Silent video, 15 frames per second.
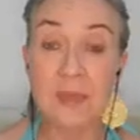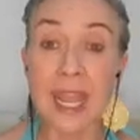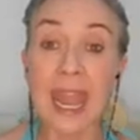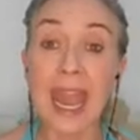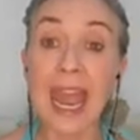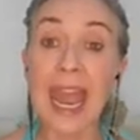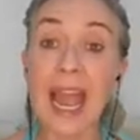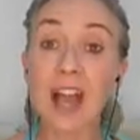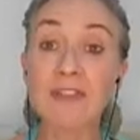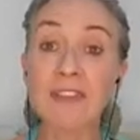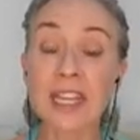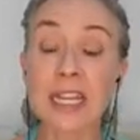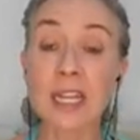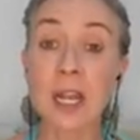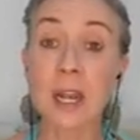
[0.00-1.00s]

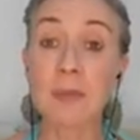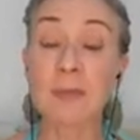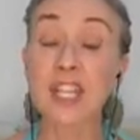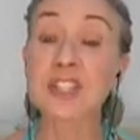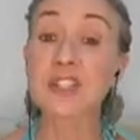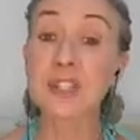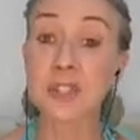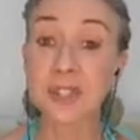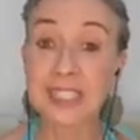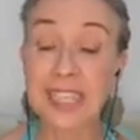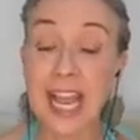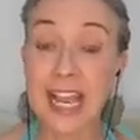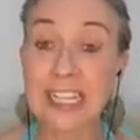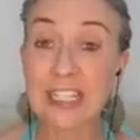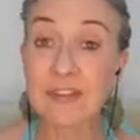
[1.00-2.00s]
having a certain
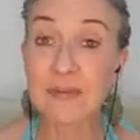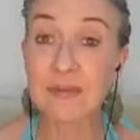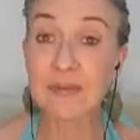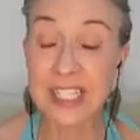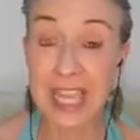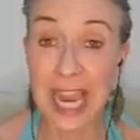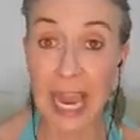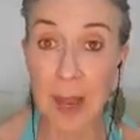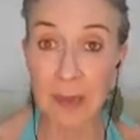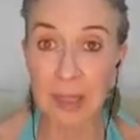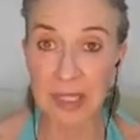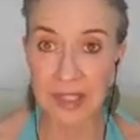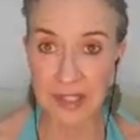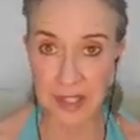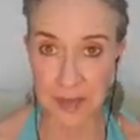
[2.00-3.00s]
kind of
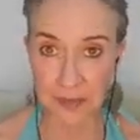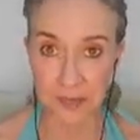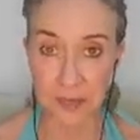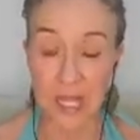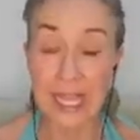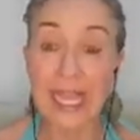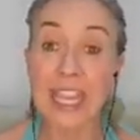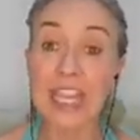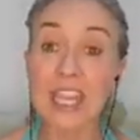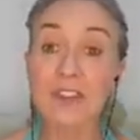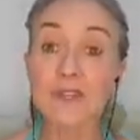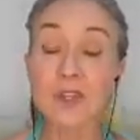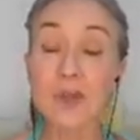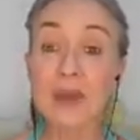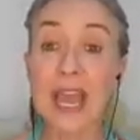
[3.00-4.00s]
metabolism,
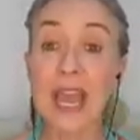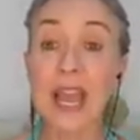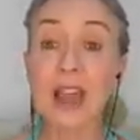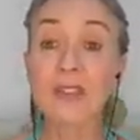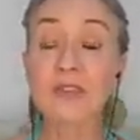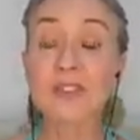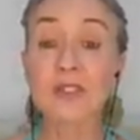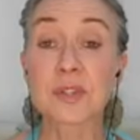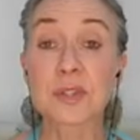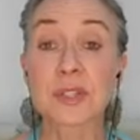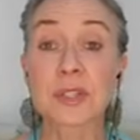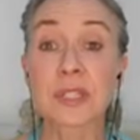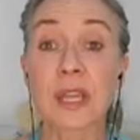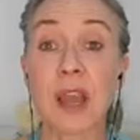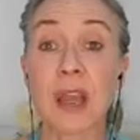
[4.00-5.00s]
if you have
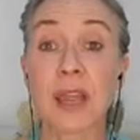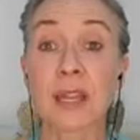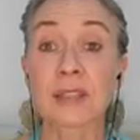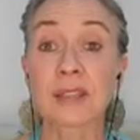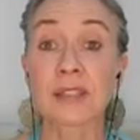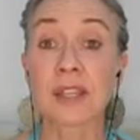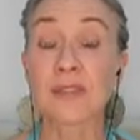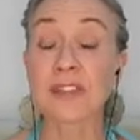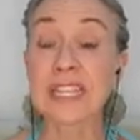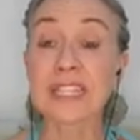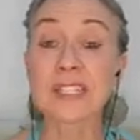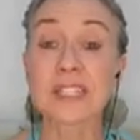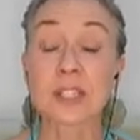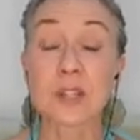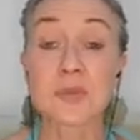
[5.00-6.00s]
certain kinds of
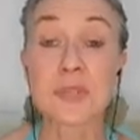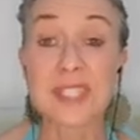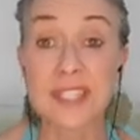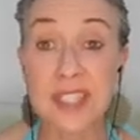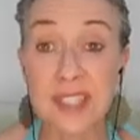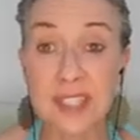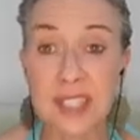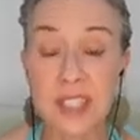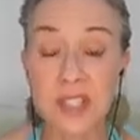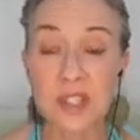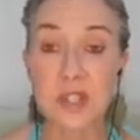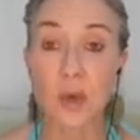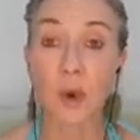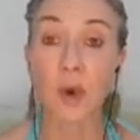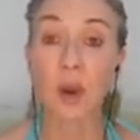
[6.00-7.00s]
insulin
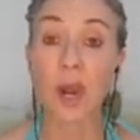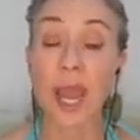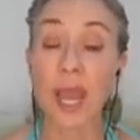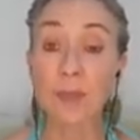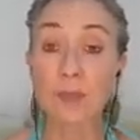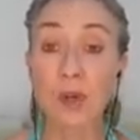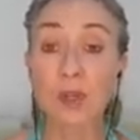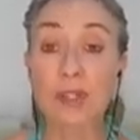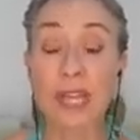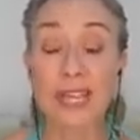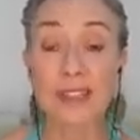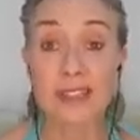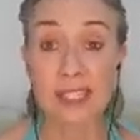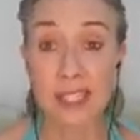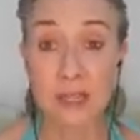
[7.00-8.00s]
resistance or
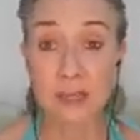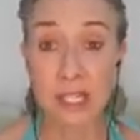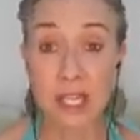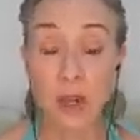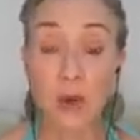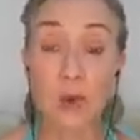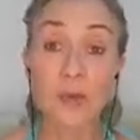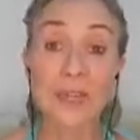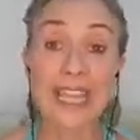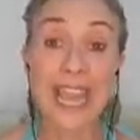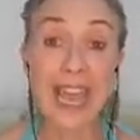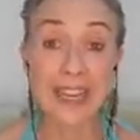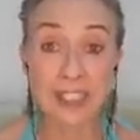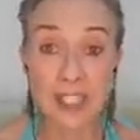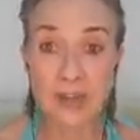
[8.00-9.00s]
hypoglycemia or
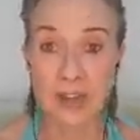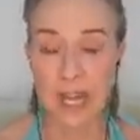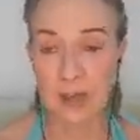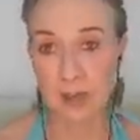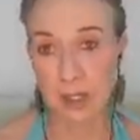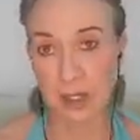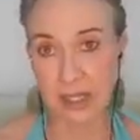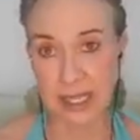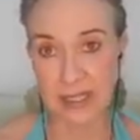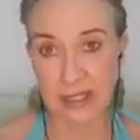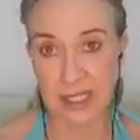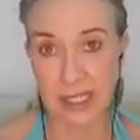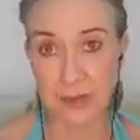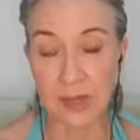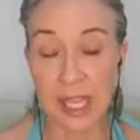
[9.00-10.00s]
reactive
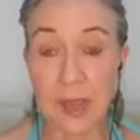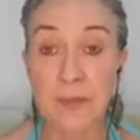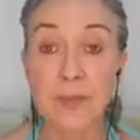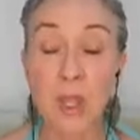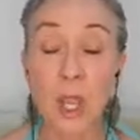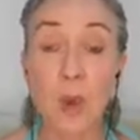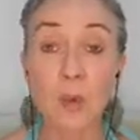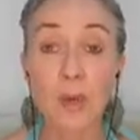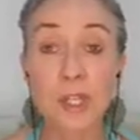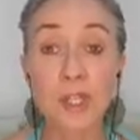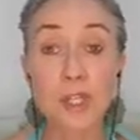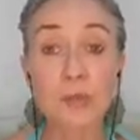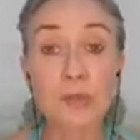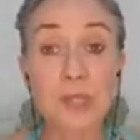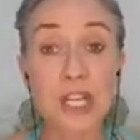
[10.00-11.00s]
hypoglycemia, where
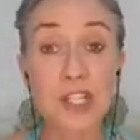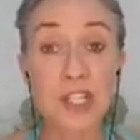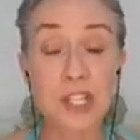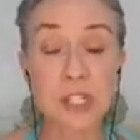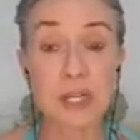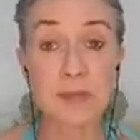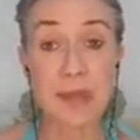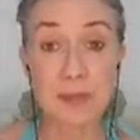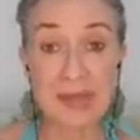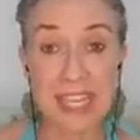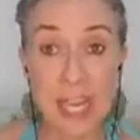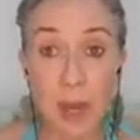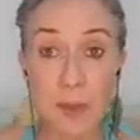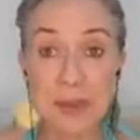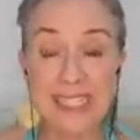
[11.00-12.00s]
your blood sugar may be
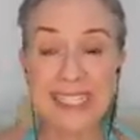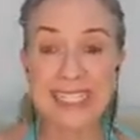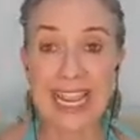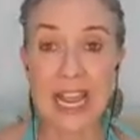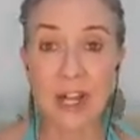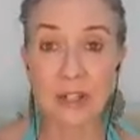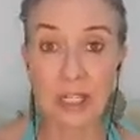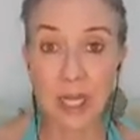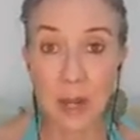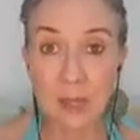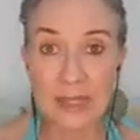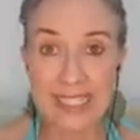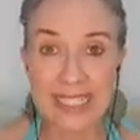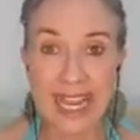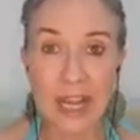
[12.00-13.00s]
up and down
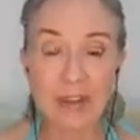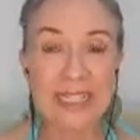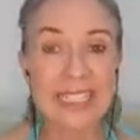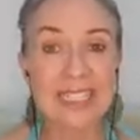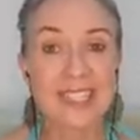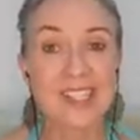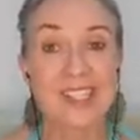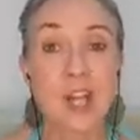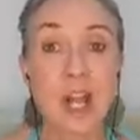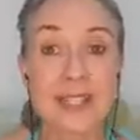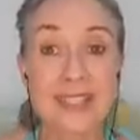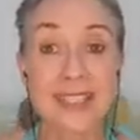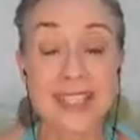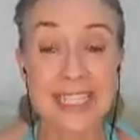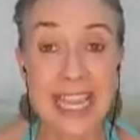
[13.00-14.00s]
and it's
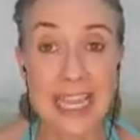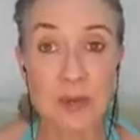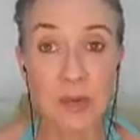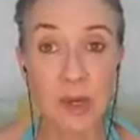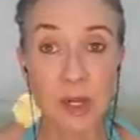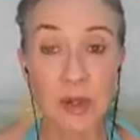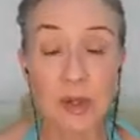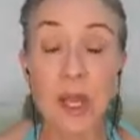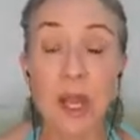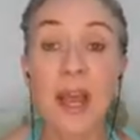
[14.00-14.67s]
not stable,